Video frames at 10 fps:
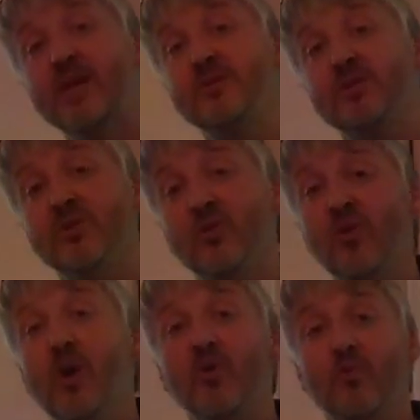into
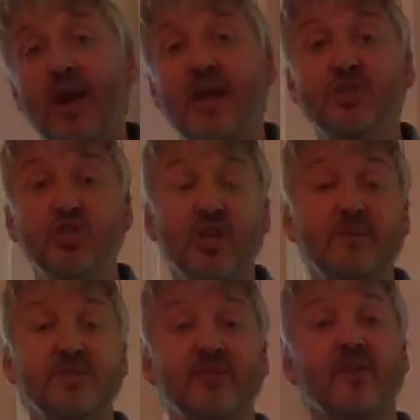
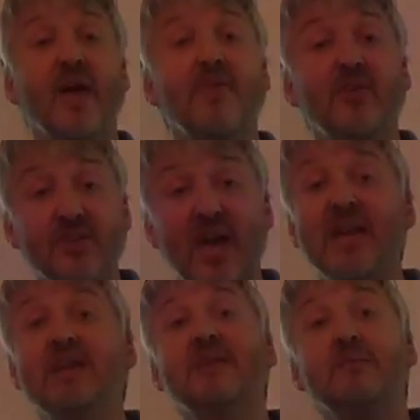relationships that are
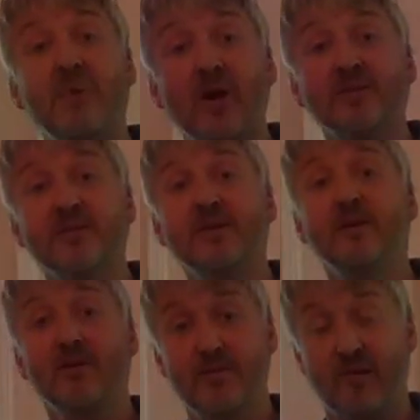anything but
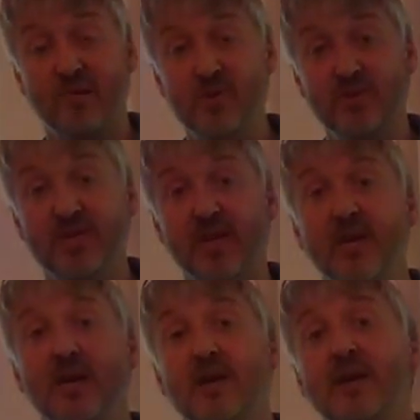therapeutic.
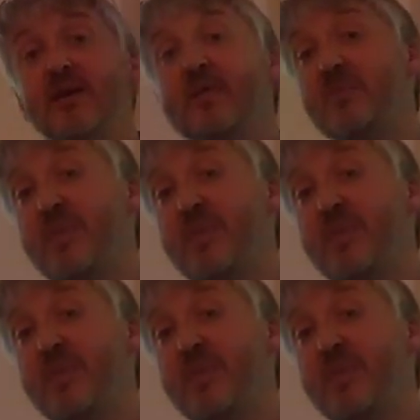They